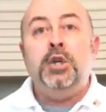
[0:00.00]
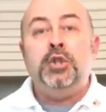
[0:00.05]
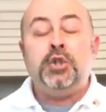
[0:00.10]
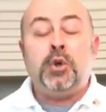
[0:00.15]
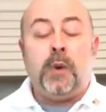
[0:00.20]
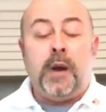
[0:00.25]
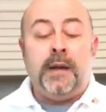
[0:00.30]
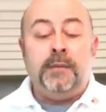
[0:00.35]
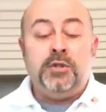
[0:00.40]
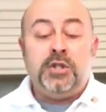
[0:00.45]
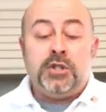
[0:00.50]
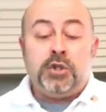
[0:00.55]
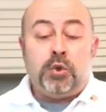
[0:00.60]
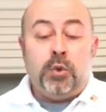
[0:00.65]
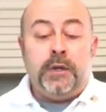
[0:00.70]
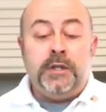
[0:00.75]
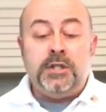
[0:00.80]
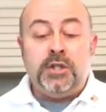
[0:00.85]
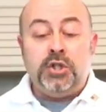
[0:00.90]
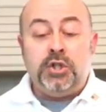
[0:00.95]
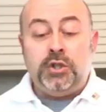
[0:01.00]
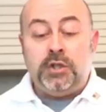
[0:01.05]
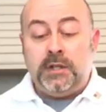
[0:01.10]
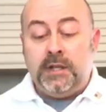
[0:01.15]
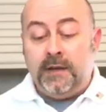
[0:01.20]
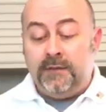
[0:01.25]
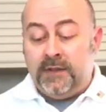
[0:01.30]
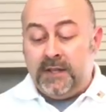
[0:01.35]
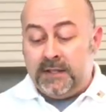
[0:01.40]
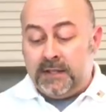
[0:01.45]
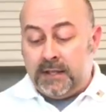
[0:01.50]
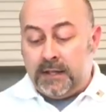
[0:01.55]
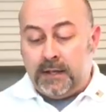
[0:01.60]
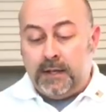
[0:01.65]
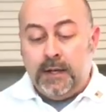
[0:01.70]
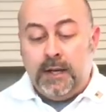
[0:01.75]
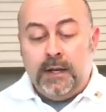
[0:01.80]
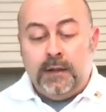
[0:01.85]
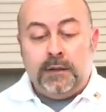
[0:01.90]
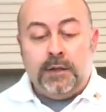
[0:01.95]
So I'm just going to give this
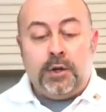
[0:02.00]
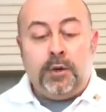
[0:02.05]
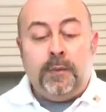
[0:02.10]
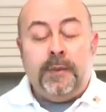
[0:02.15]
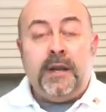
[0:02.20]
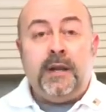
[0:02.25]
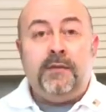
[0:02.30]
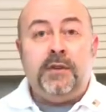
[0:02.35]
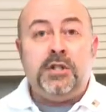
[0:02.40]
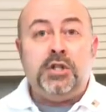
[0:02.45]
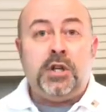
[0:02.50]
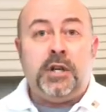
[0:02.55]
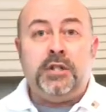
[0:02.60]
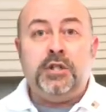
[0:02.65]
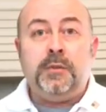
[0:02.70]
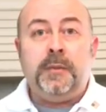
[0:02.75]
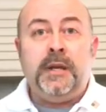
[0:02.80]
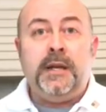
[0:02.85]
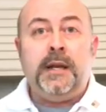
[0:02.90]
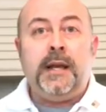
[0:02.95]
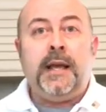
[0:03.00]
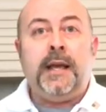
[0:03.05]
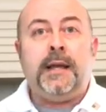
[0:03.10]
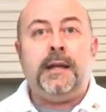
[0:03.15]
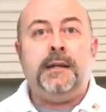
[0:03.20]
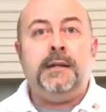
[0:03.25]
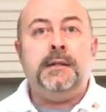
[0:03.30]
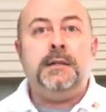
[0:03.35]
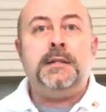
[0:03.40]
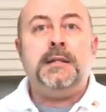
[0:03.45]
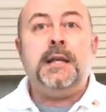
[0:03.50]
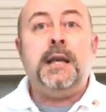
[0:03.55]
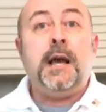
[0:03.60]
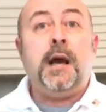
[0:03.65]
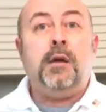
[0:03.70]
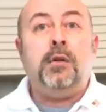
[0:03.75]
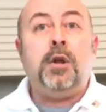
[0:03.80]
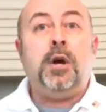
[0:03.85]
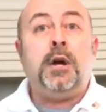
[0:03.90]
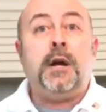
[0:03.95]
a little bit of a judgment and see
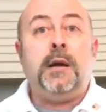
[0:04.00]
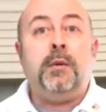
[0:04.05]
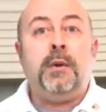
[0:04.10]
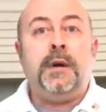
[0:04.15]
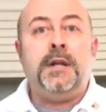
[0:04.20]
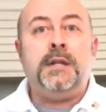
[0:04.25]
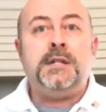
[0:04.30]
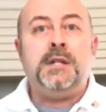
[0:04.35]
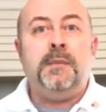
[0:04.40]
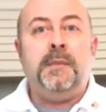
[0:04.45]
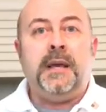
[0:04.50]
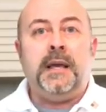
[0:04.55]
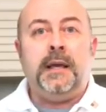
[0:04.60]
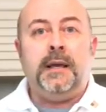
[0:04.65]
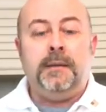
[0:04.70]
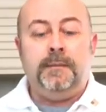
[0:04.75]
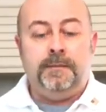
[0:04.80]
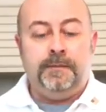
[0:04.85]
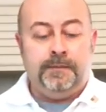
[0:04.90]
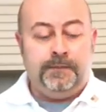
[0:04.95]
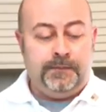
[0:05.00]
how long I want it to be.